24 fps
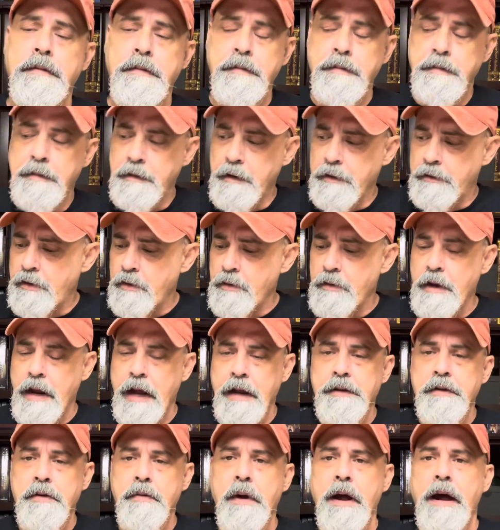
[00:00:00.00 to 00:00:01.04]
The two that I
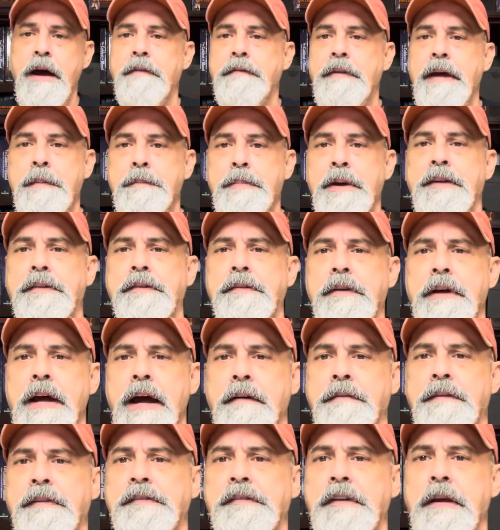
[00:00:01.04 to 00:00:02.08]
do have, they basically
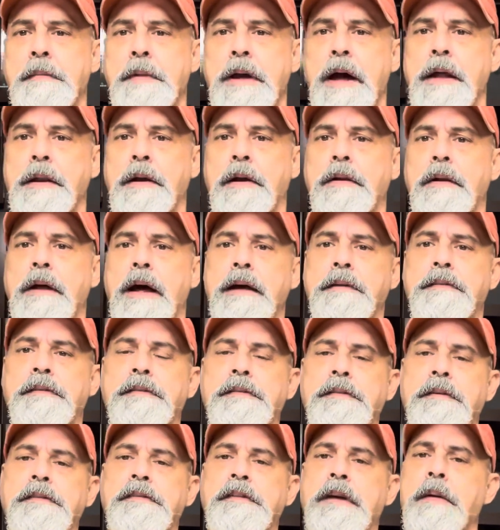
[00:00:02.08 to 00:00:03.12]
have the same kind of classes,
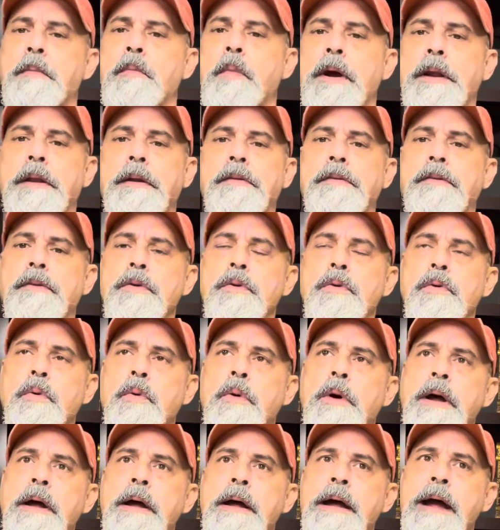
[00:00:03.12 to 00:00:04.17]
the same way to
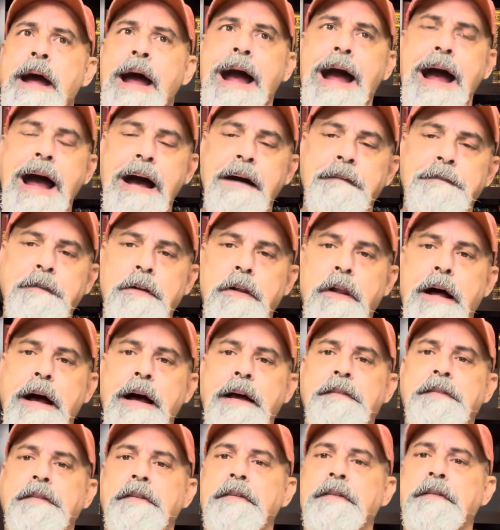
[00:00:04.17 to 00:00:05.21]
do half
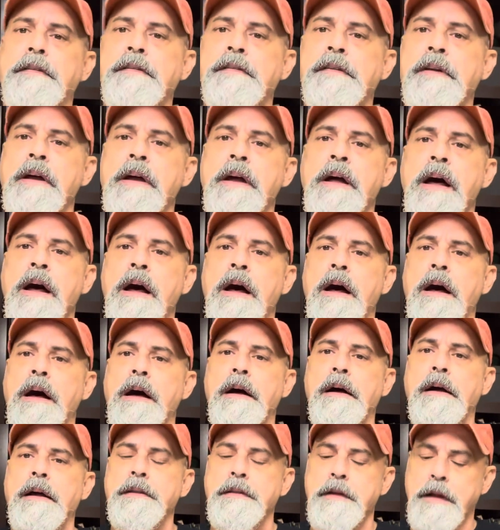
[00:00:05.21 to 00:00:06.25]
classes.
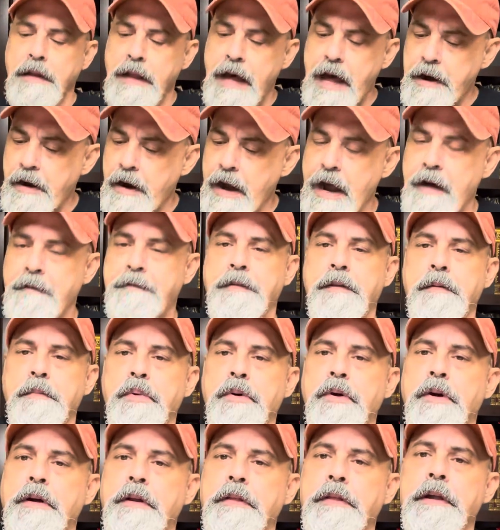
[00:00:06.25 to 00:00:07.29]
In the latter half of the
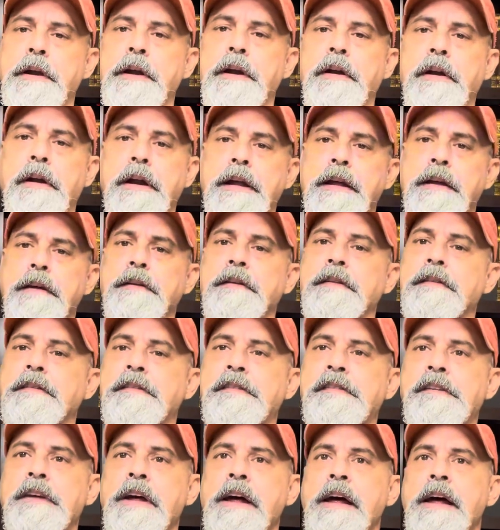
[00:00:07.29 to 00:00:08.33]
book, there
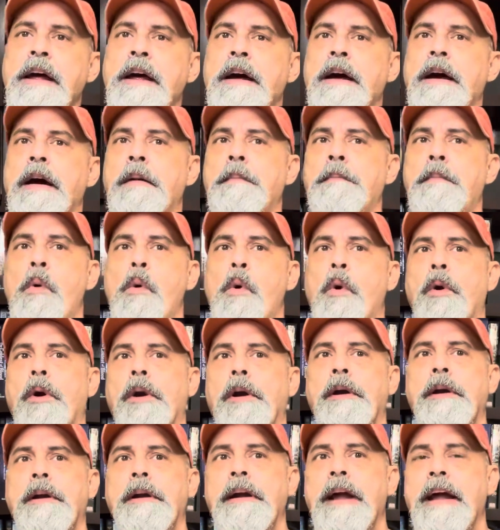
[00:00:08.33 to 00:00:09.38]
is
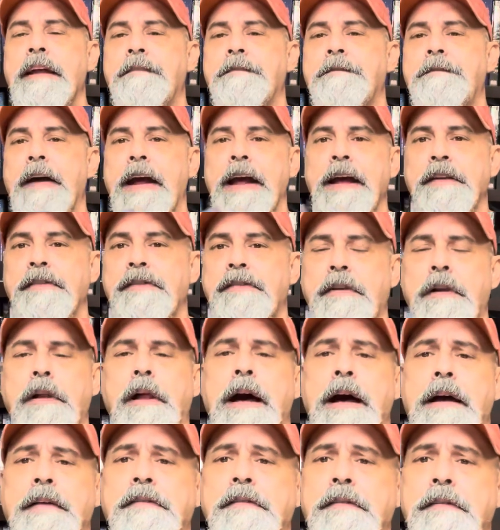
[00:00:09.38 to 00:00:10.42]
more advanced
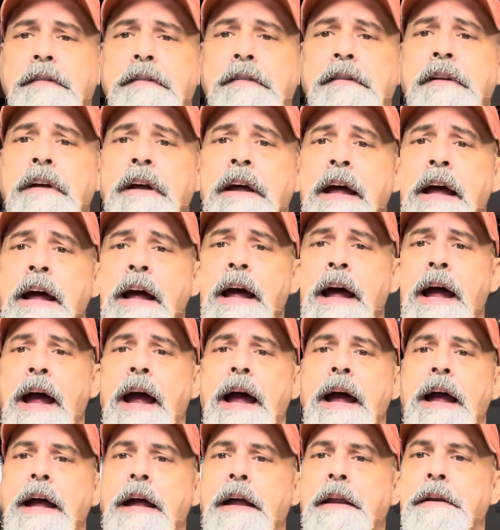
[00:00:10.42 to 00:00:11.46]
classes
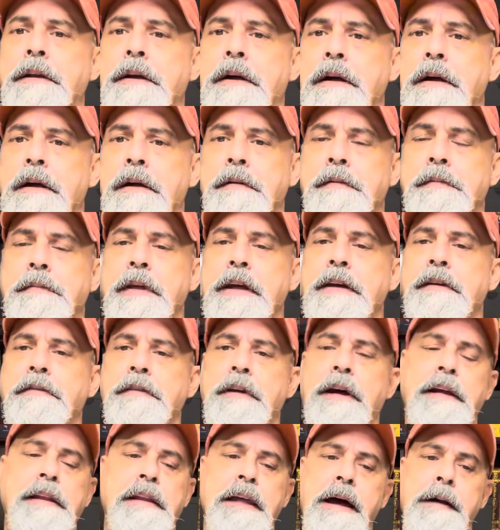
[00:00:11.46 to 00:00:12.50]
and things
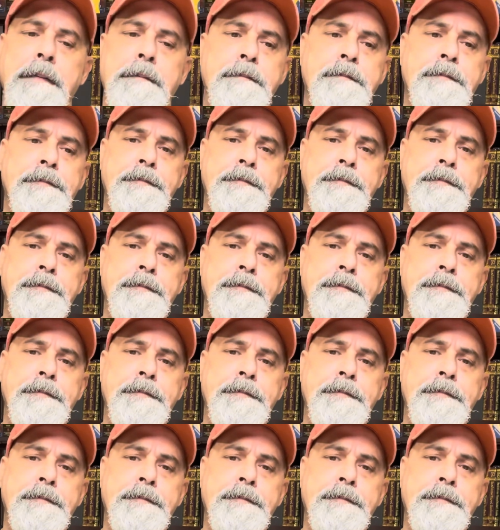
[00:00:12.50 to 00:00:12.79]
like that.